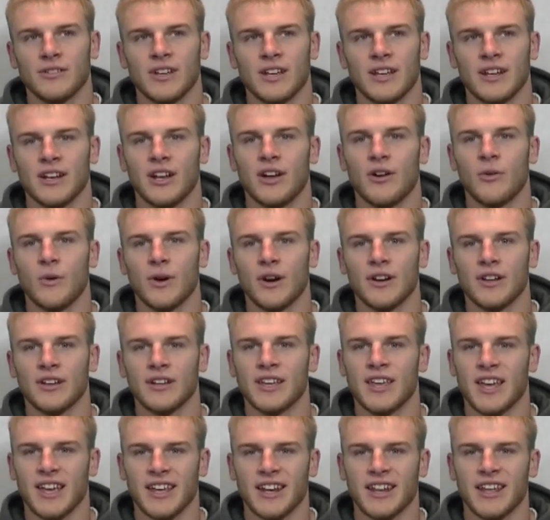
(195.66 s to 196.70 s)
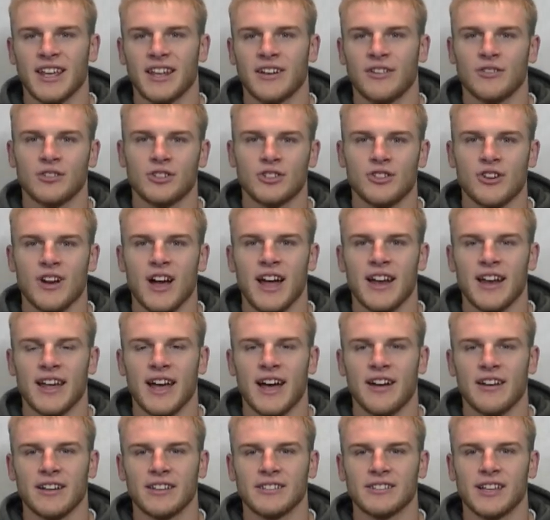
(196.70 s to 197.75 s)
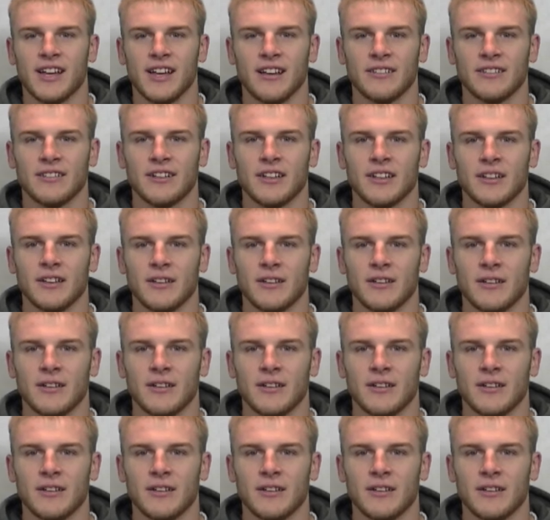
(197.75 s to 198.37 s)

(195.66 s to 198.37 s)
and know where to kick it in or stride out exactly.